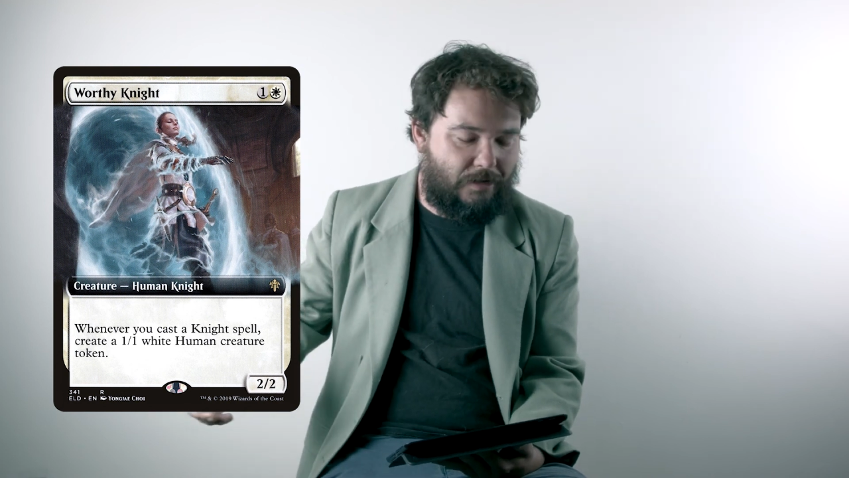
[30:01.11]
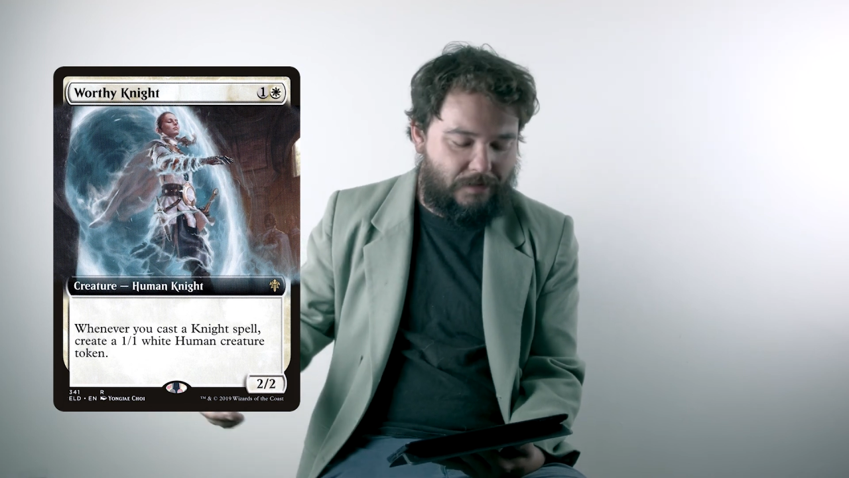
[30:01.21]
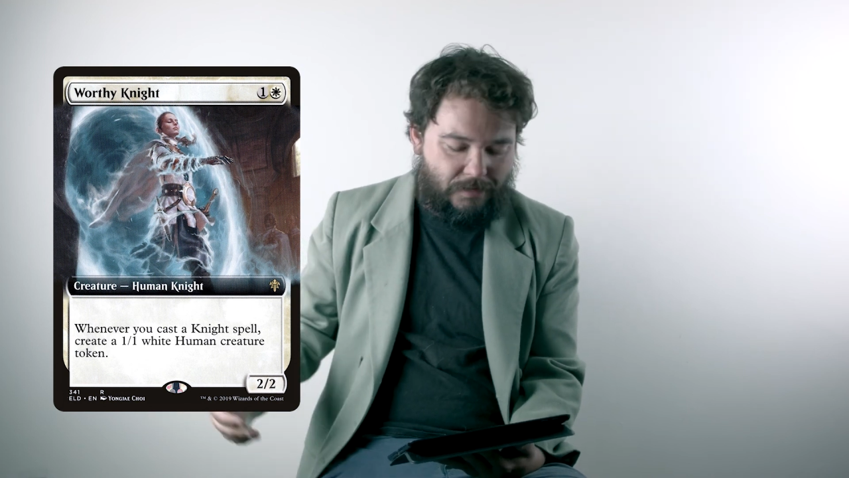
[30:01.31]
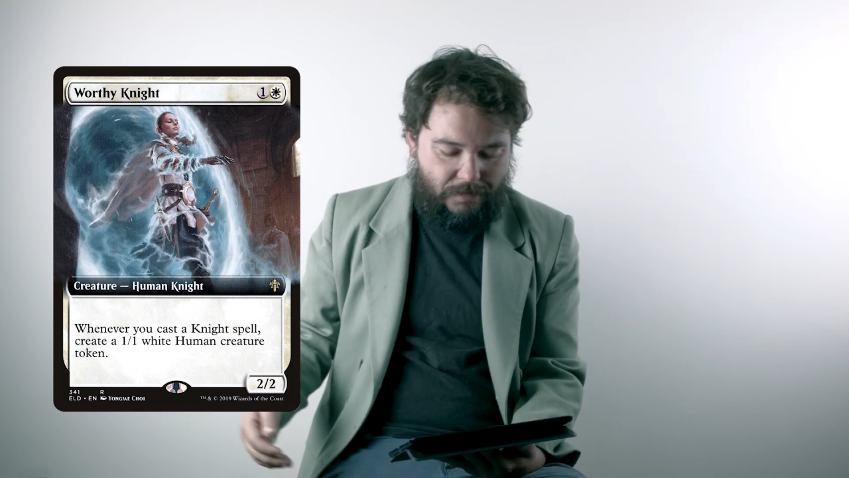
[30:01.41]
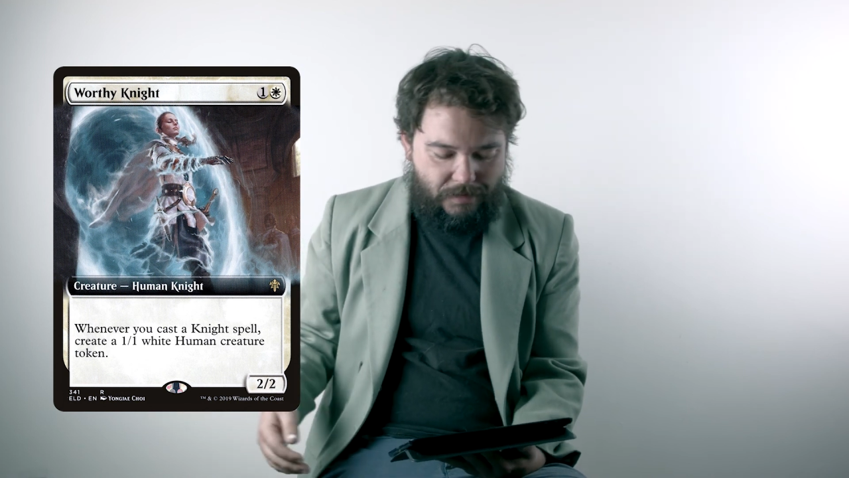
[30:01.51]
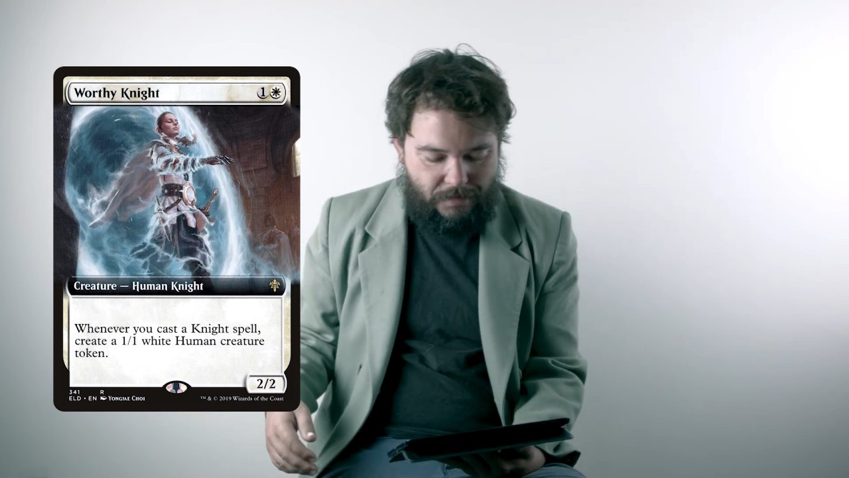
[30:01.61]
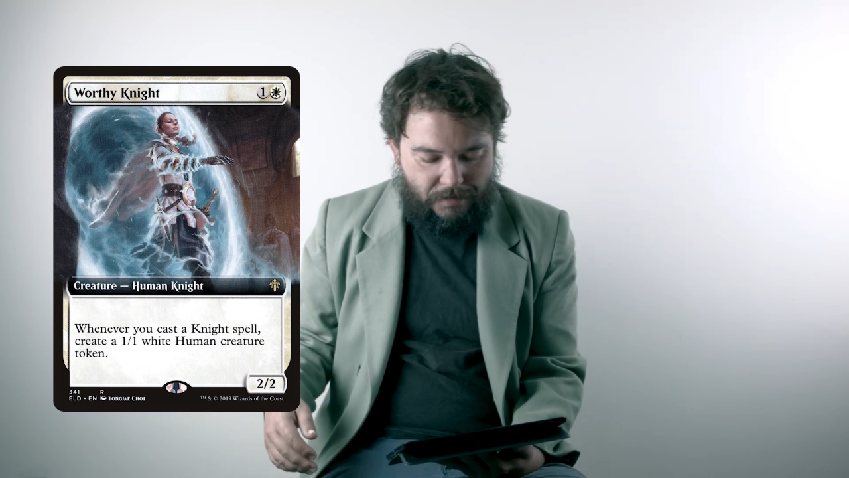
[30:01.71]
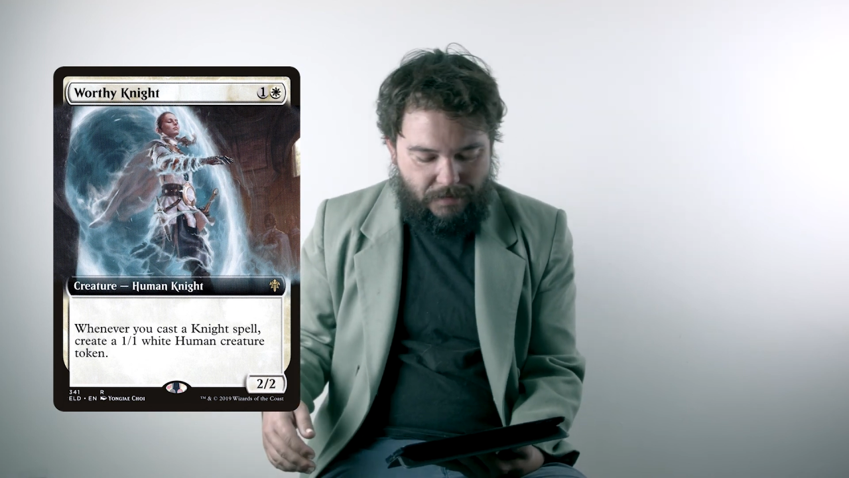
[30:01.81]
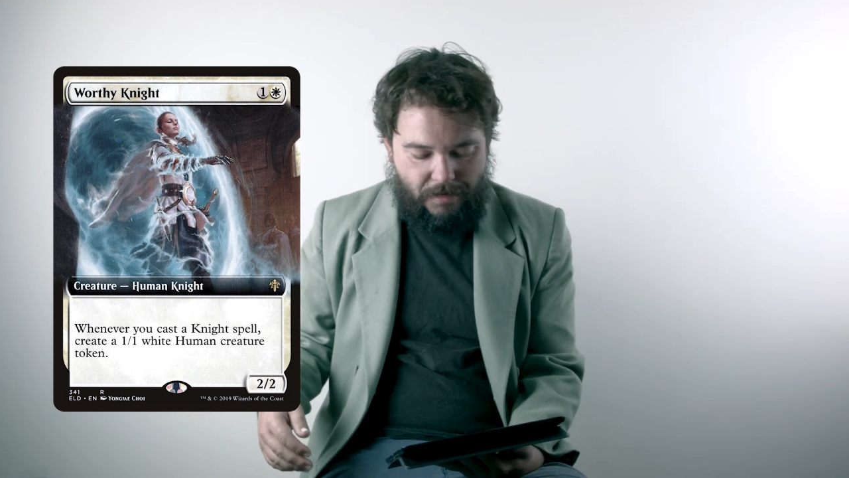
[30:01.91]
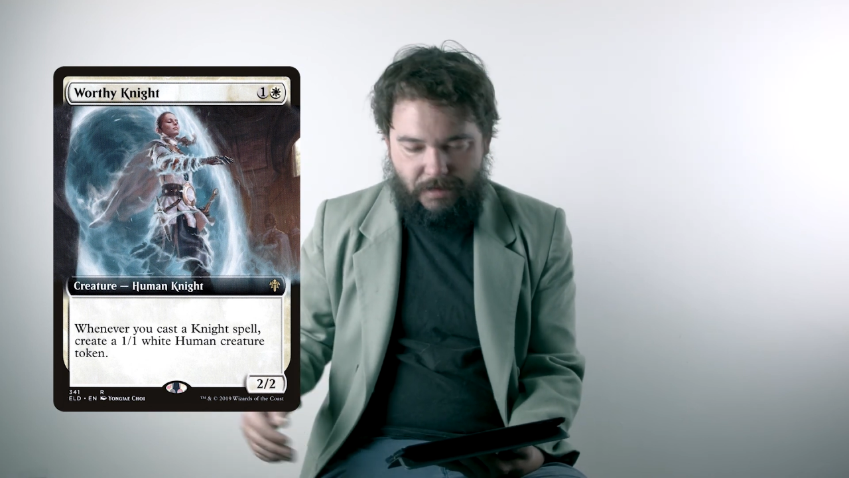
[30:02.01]

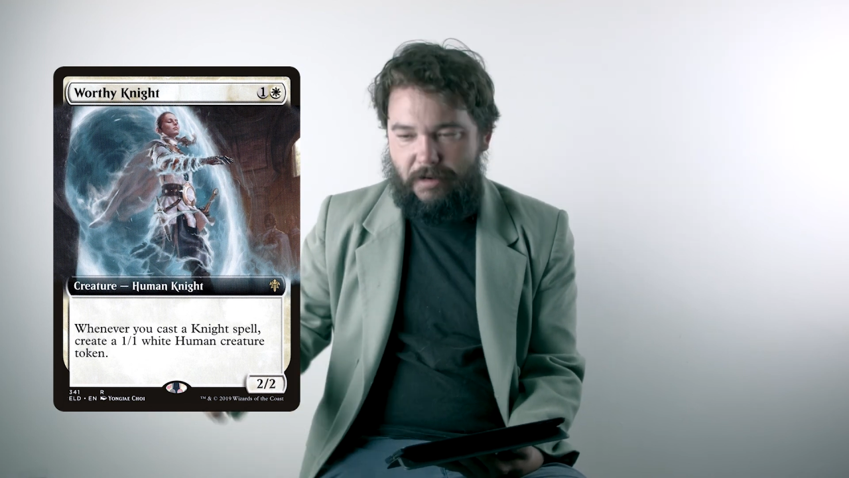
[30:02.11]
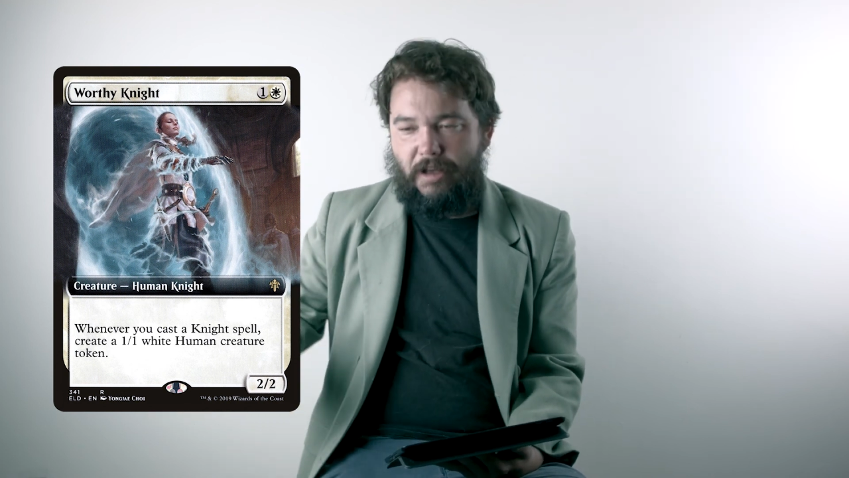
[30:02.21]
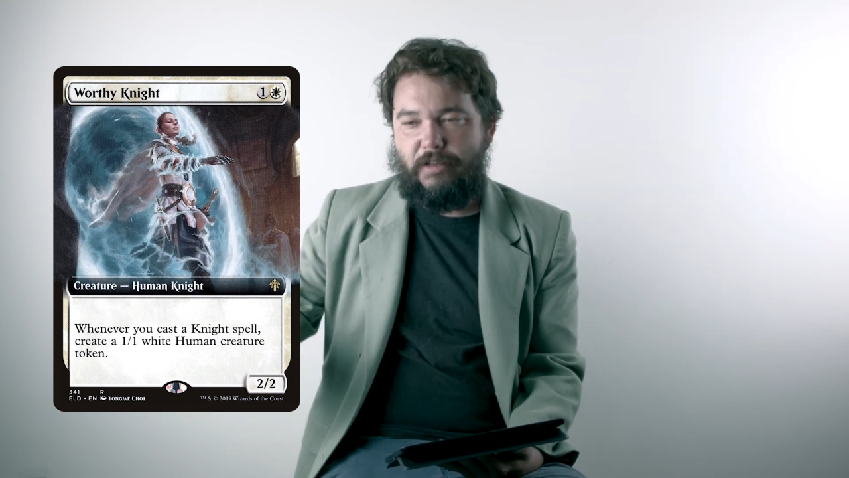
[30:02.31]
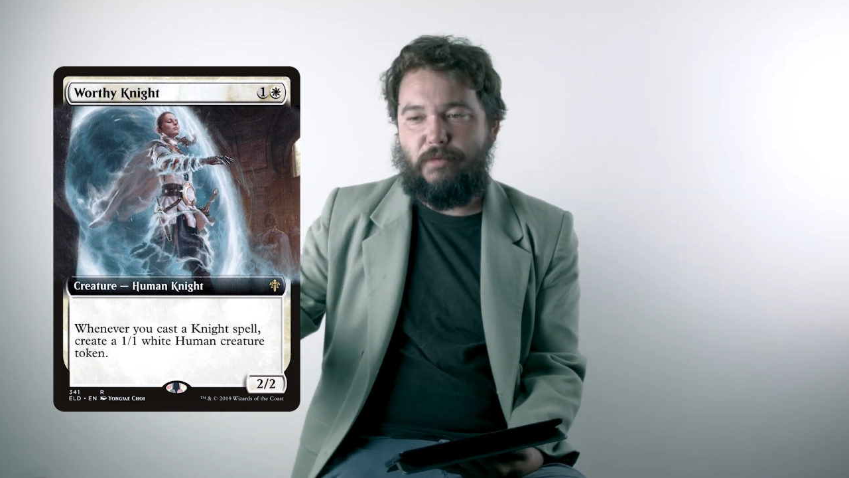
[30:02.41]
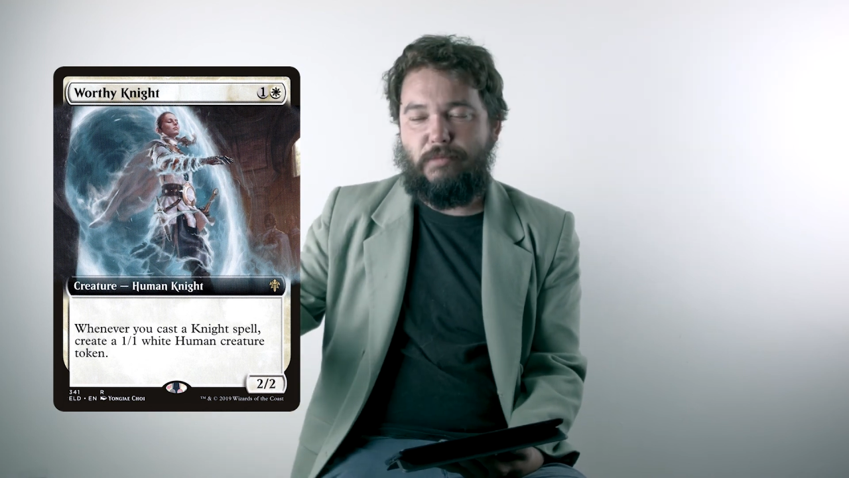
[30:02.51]
I thought knights were